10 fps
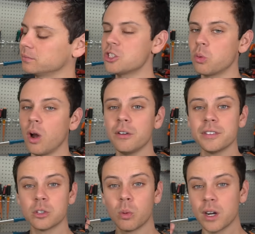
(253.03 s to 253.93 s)
twelve
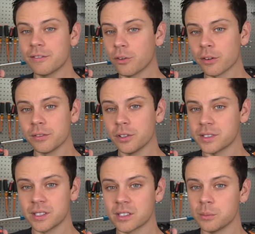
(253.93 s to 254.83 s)
and twenty-four volt
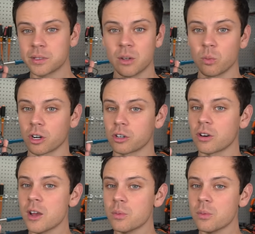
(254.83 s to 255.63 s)
systems can work great